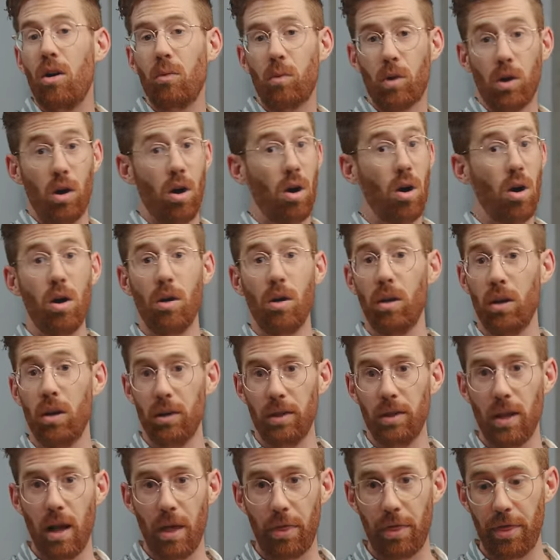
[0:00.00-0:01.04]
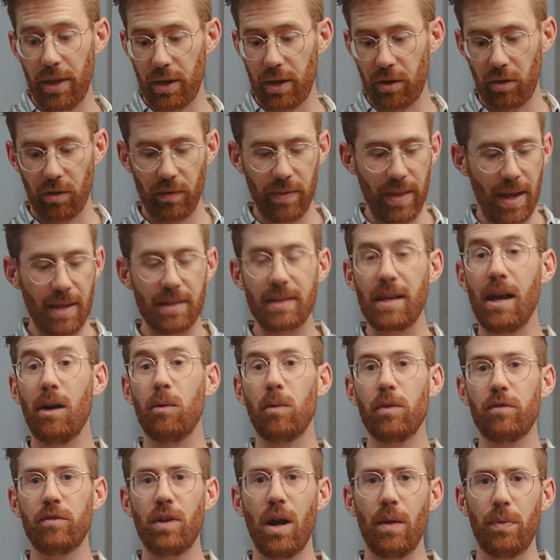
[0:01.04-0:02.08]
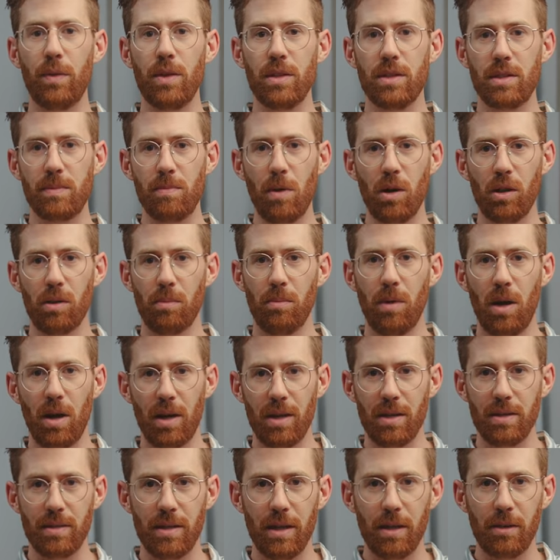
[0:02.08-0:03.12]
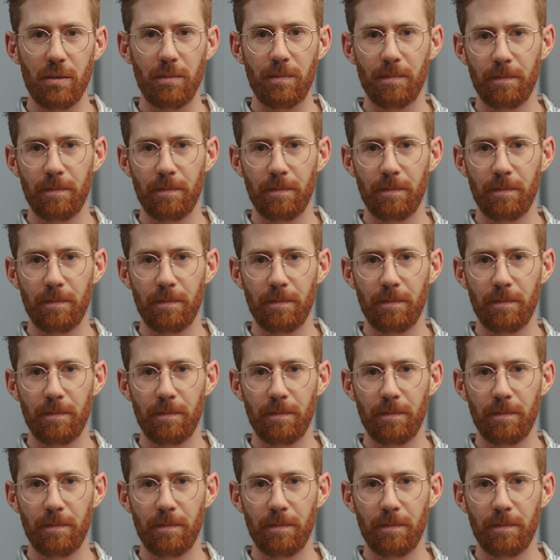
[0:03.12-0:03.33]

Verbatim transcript: were all a lot thicker, and that's how we've got these smaller bodies now.